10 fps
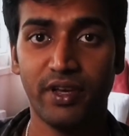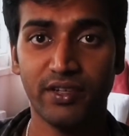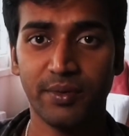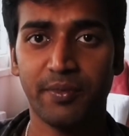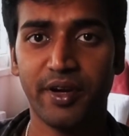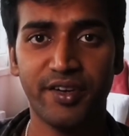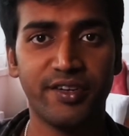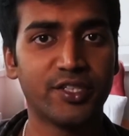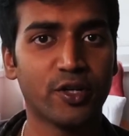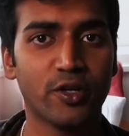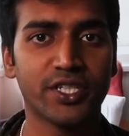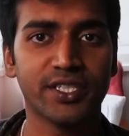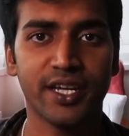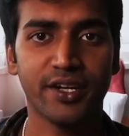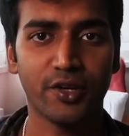We have some great
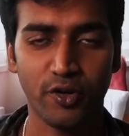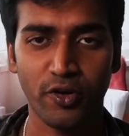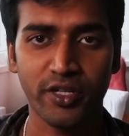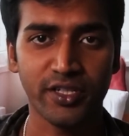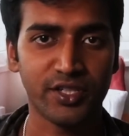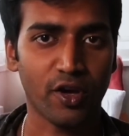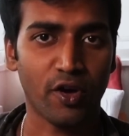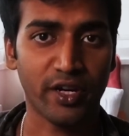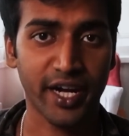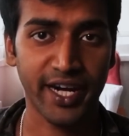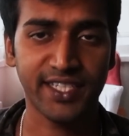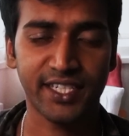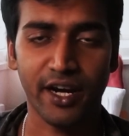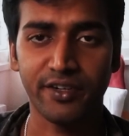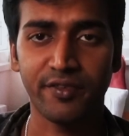resources and tutorials on
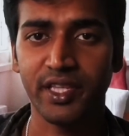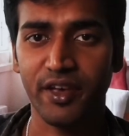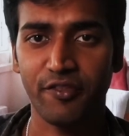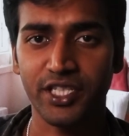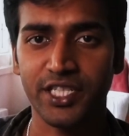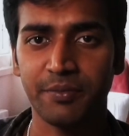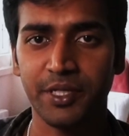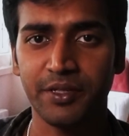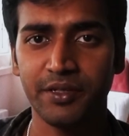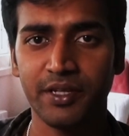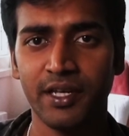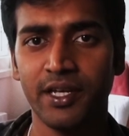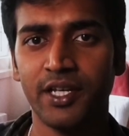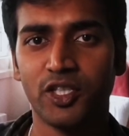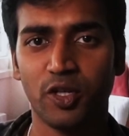getting started with FSDP,
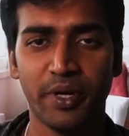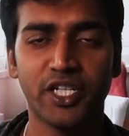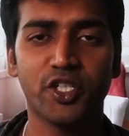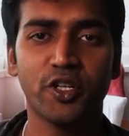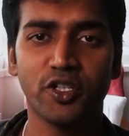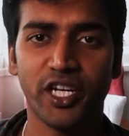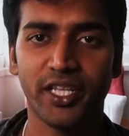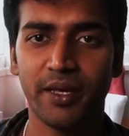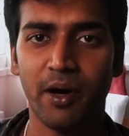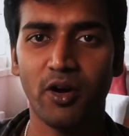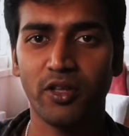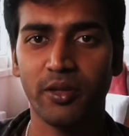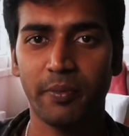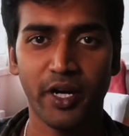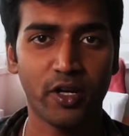so make sure you check them out
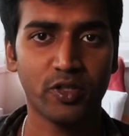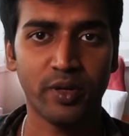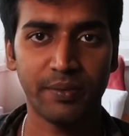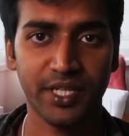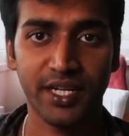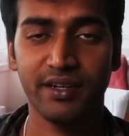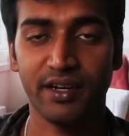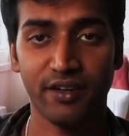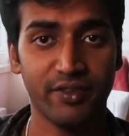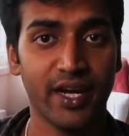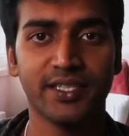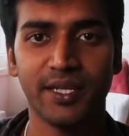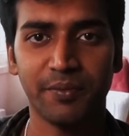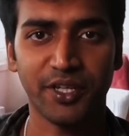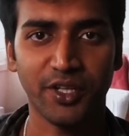on the PyTorch website if that
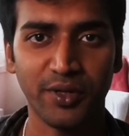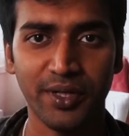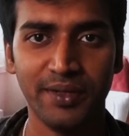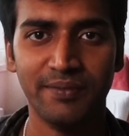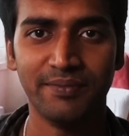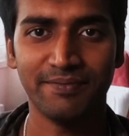is something you need.